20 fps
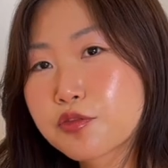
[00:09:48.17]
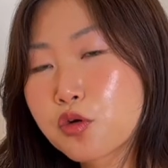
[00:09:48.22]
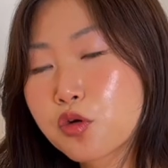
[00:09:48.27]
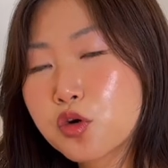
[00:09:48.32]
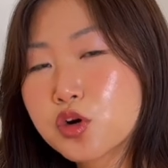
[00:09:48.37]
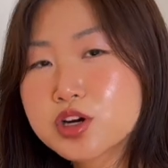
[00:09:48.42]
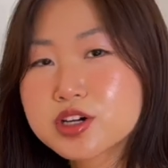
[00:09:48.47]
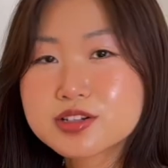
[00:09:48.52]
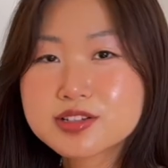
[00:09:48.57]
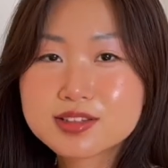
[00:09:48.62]

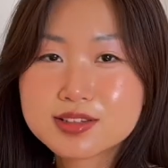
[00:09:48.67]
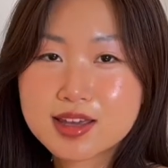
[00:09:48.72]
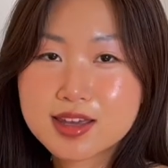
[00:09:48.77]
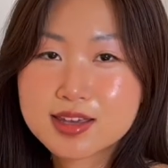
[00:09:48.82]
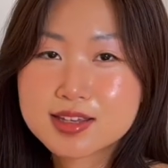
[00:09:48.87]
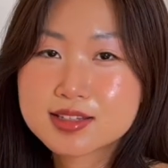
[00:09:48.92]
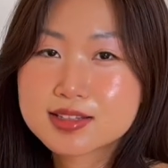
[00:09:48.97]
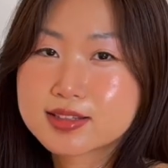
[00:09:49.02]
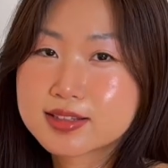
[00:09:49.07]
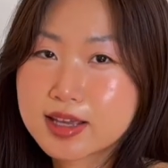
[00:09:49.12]
course,
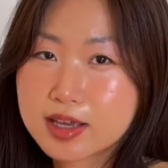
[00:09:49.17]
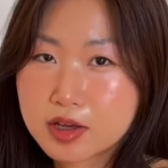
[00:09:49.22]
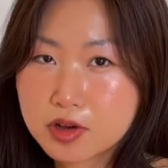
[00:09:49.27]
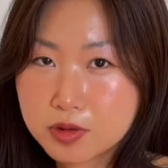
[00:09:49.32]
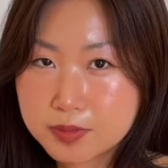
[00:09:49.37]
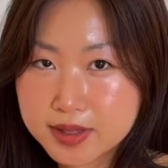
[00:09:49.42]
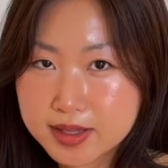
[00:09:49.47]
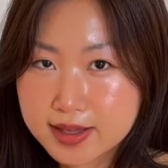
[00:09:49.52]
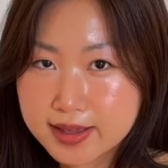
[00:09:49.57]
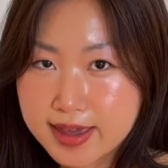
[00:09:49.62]
it's
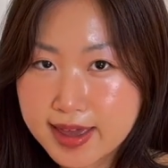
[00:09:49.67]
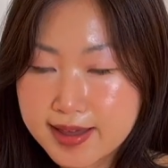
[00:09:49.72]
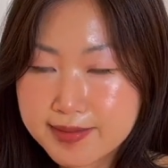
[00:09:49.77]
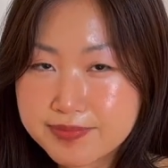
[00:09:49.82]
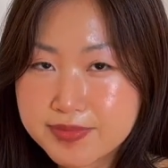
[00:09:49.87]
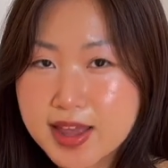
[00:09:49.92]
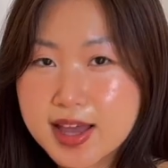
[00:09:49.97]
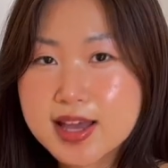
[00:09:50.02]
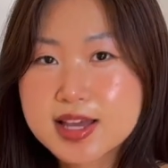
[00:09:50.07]
Naomi again.